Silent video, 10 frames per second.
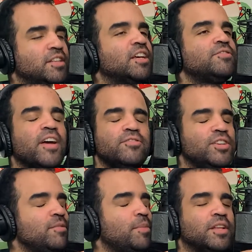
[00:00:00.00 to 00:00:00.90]

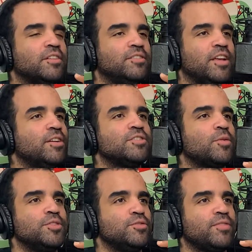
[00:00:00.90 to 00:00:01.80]
5G, but it doesn't
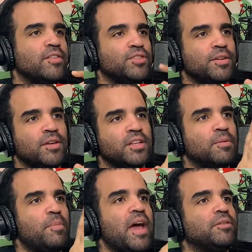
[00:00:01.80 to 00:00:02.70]
always use 5G. It's a
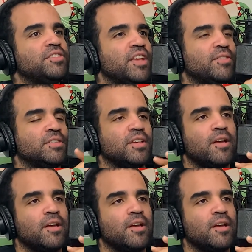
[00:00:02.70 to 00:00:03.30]
battery savings thing.